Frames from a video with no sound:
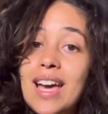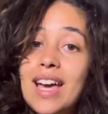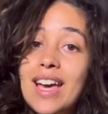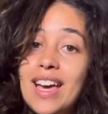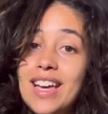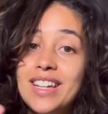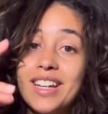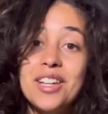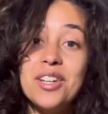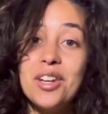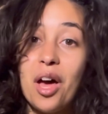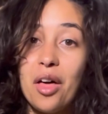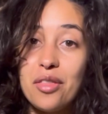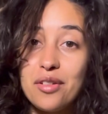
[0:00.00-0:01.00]
And
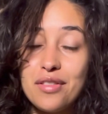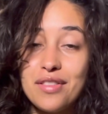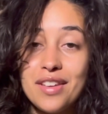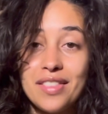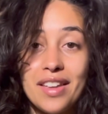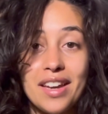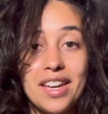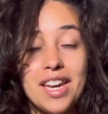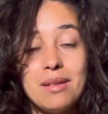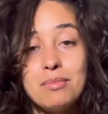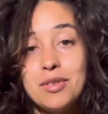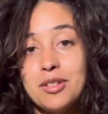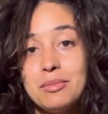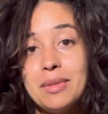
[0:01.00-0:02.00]
another thing that
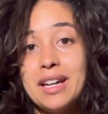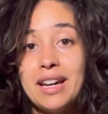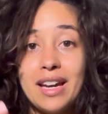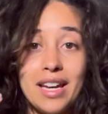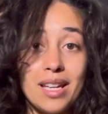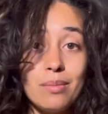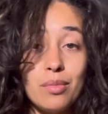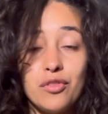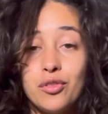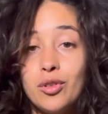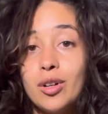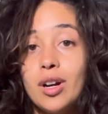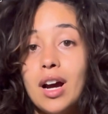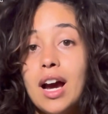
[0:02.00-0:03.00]
came to my head
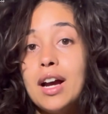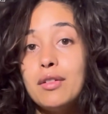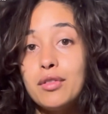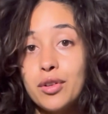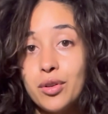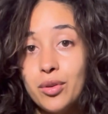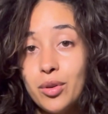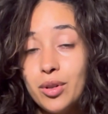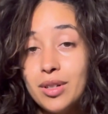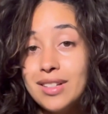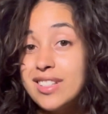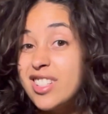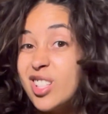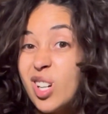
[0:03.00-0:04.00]
before I
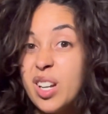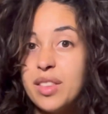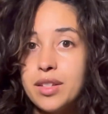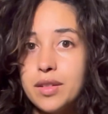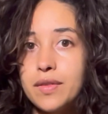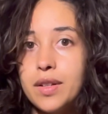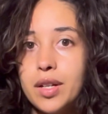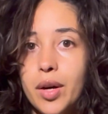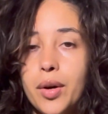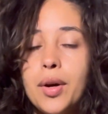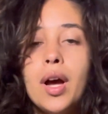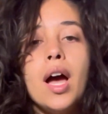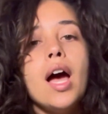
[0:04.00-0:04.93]
record started this video